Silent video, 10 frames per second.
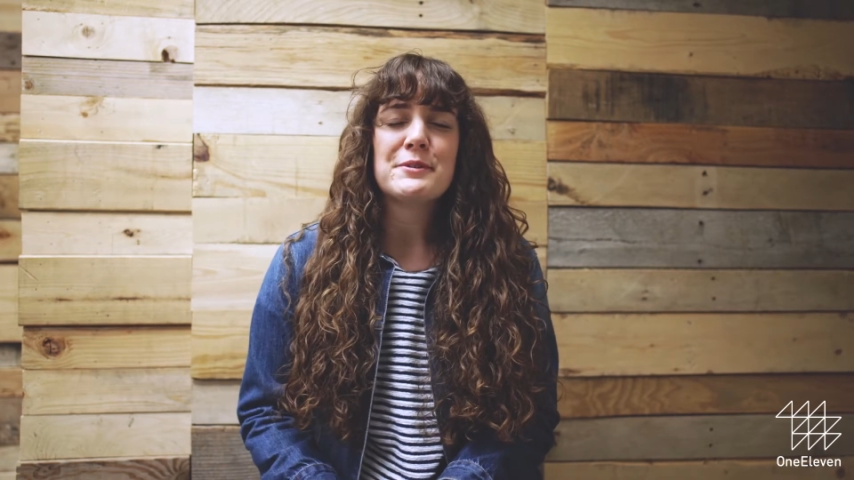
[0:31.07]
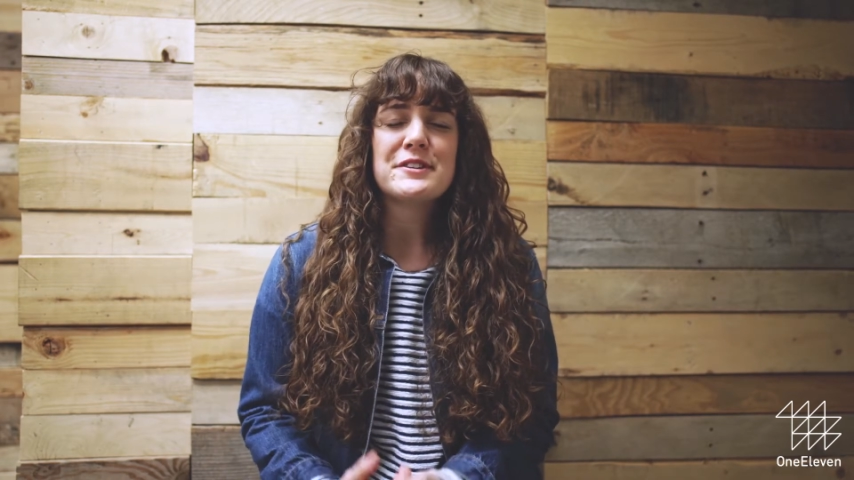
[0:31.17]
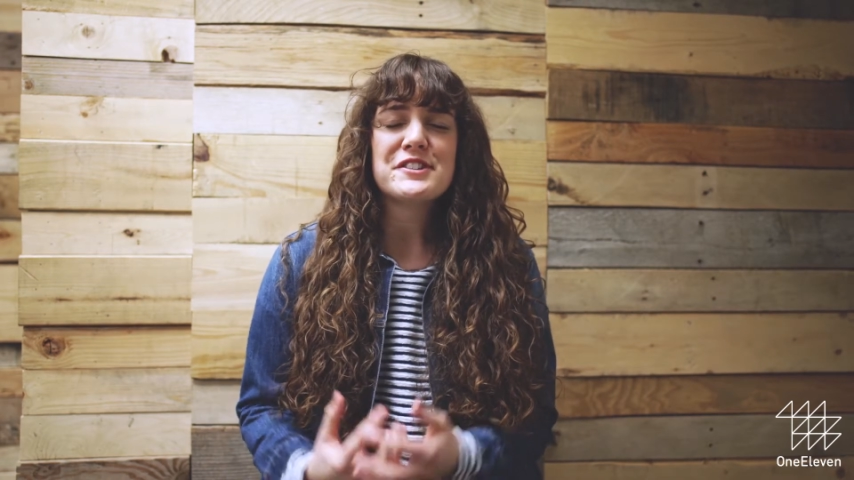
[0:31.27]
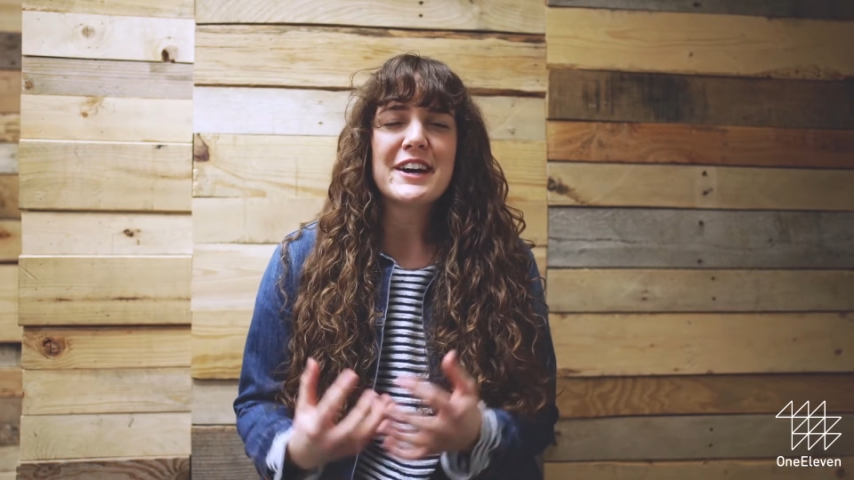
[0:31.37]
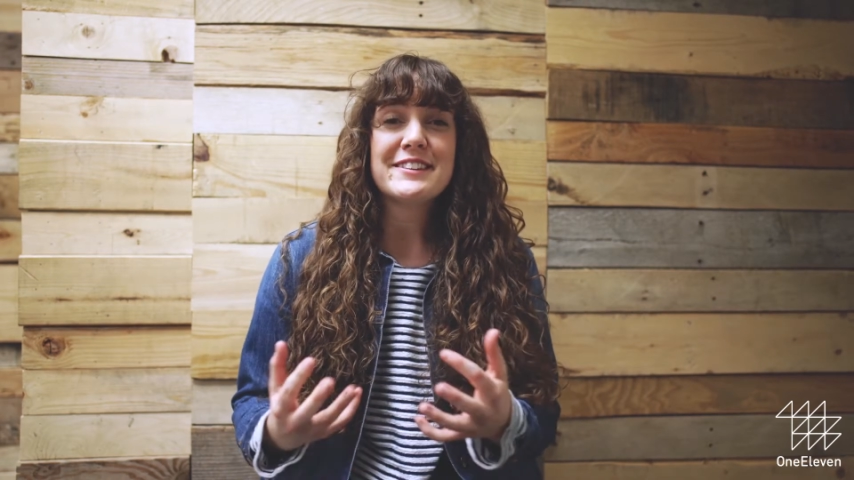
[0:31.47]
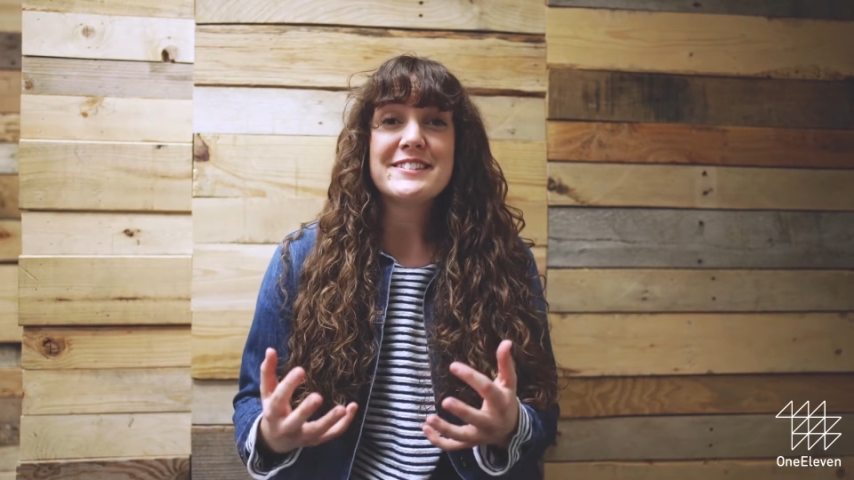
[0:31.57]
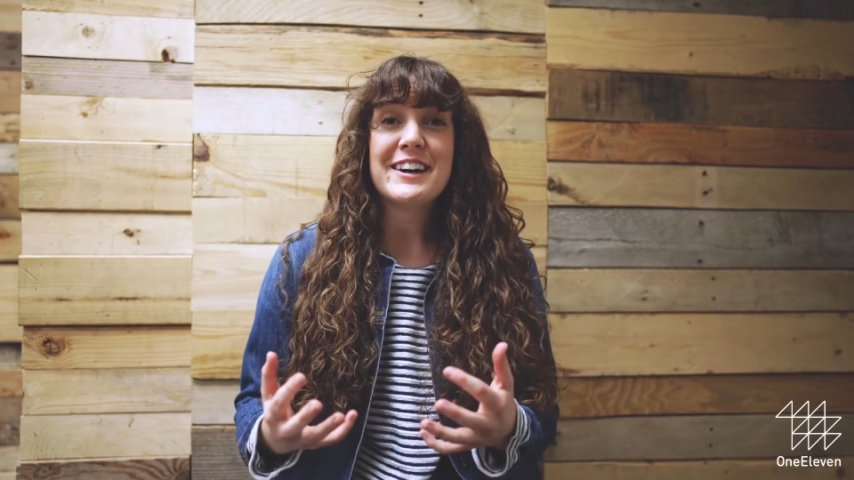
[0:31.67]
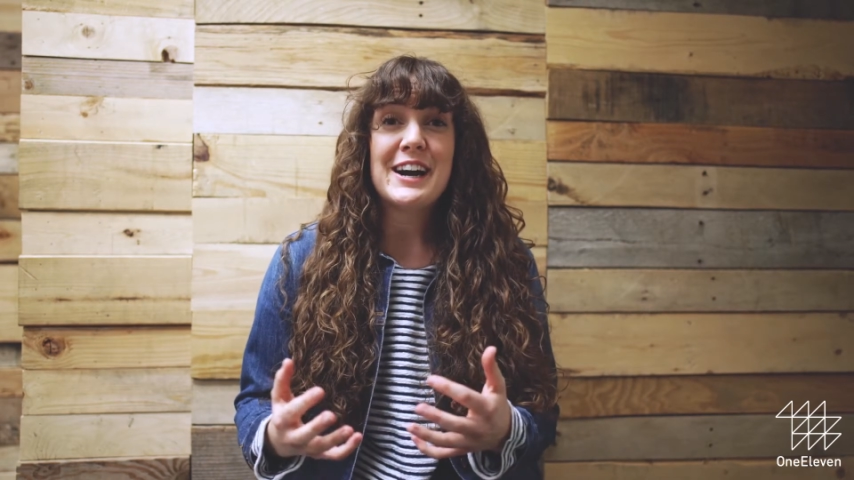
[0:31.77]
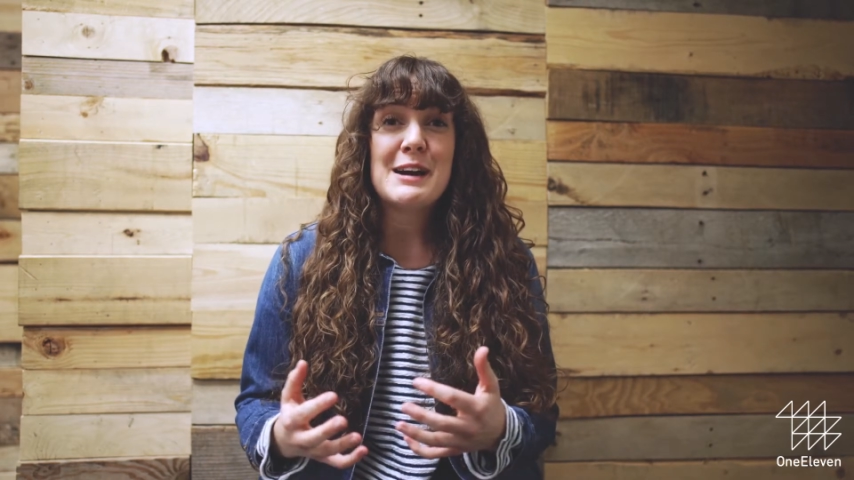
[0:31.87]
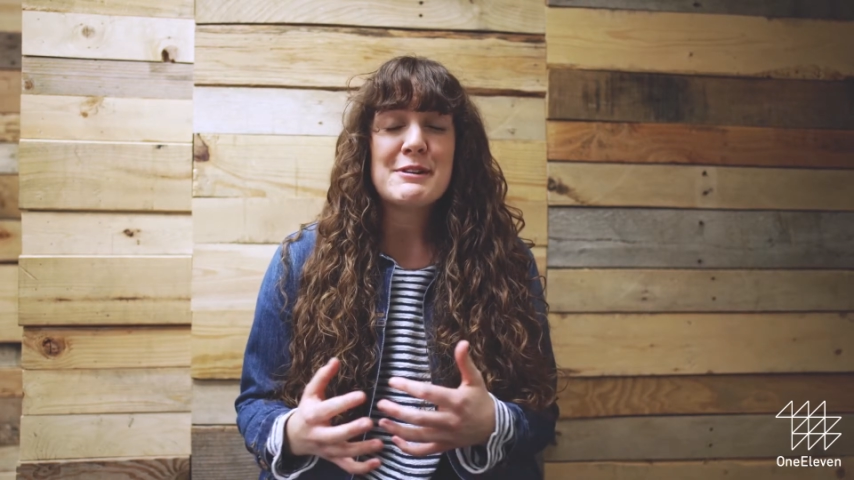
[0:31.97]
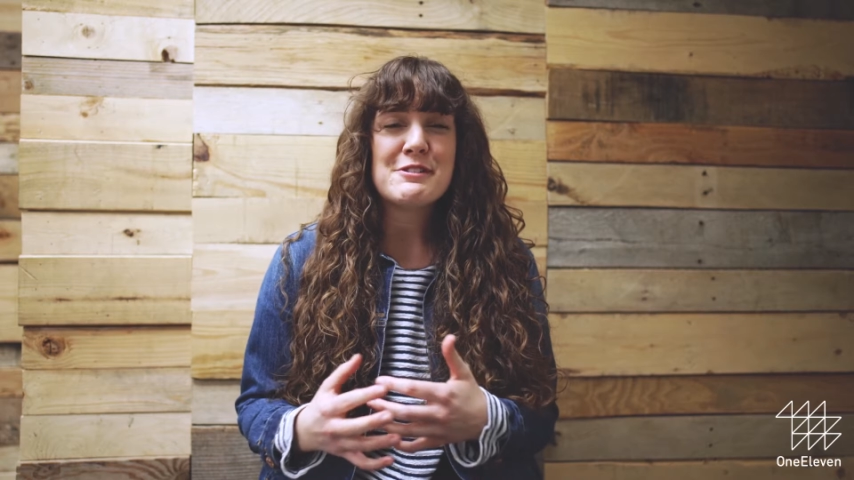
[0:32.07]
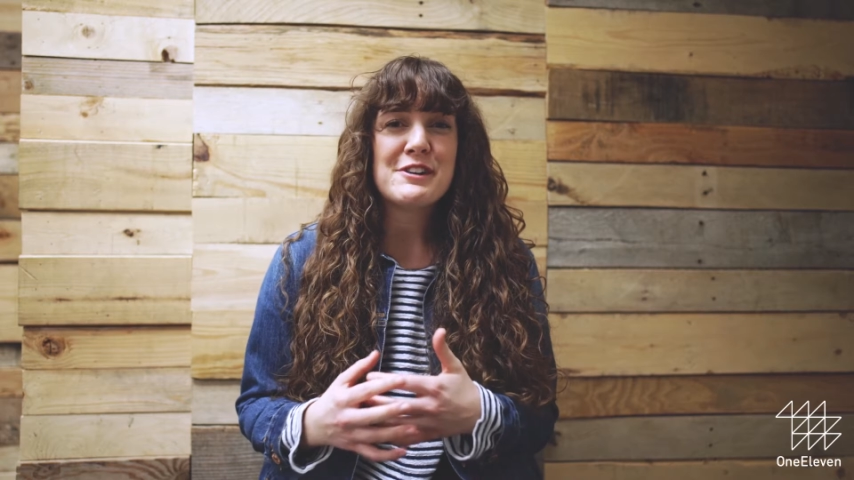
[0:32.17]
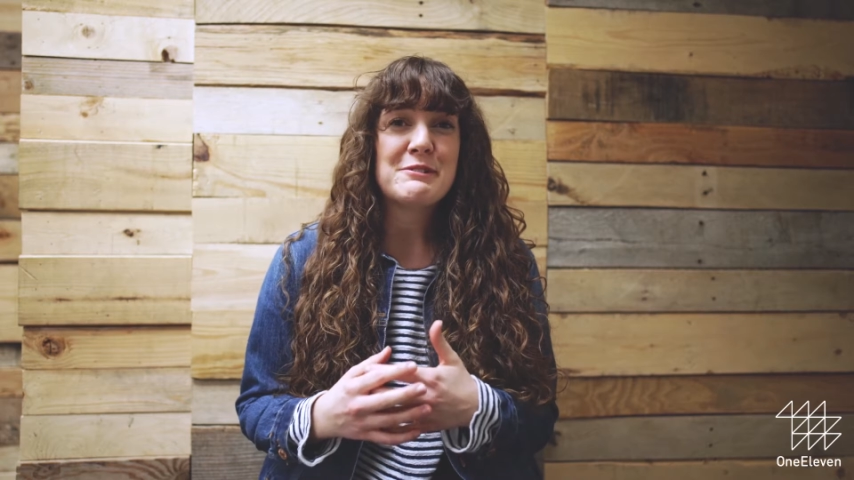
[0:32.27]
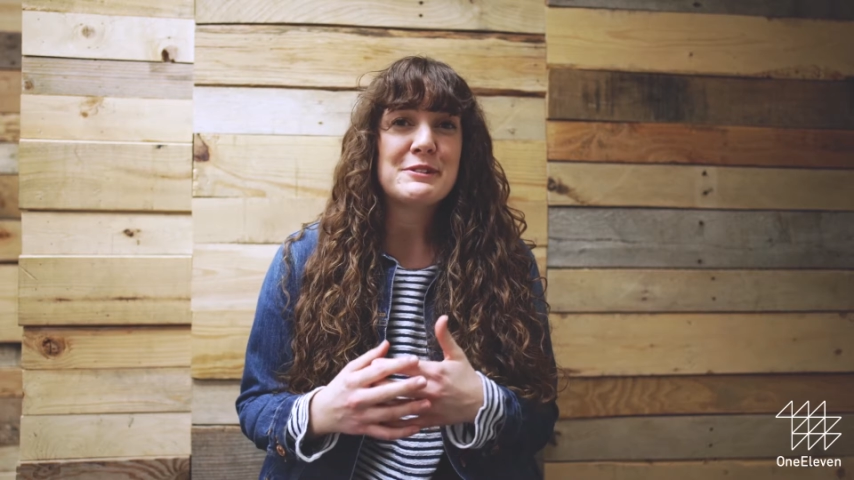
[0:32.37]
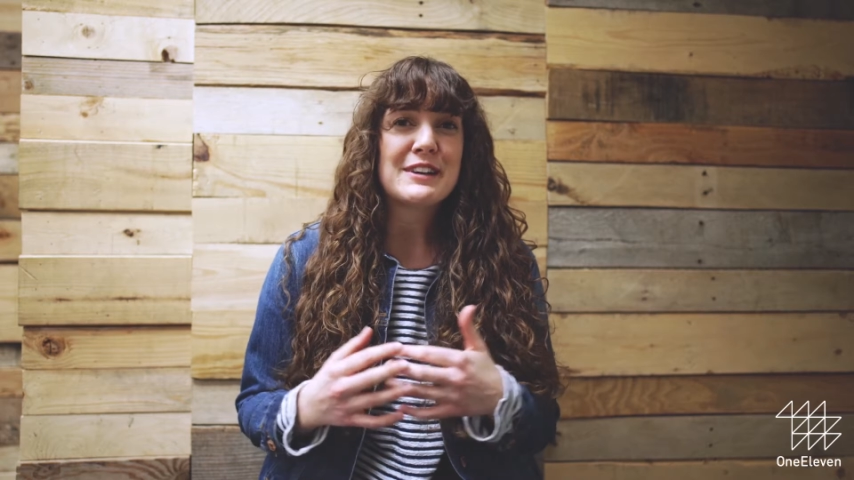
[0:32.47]
which at the time I
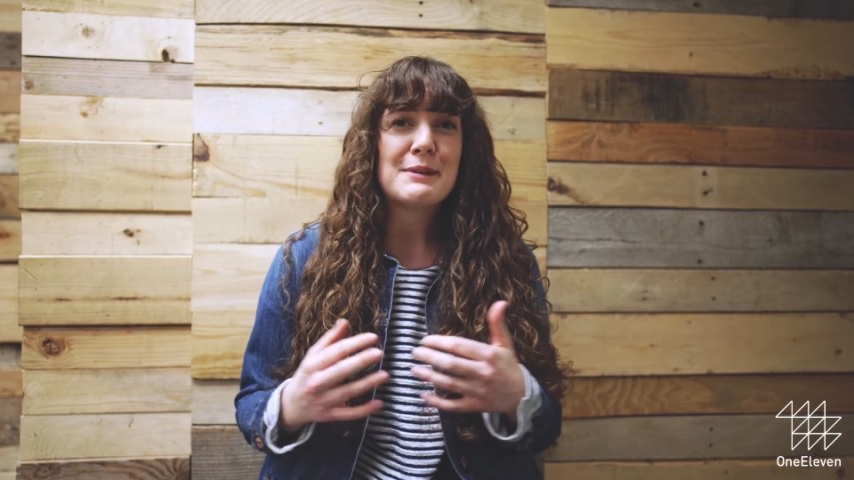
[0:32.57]
thought was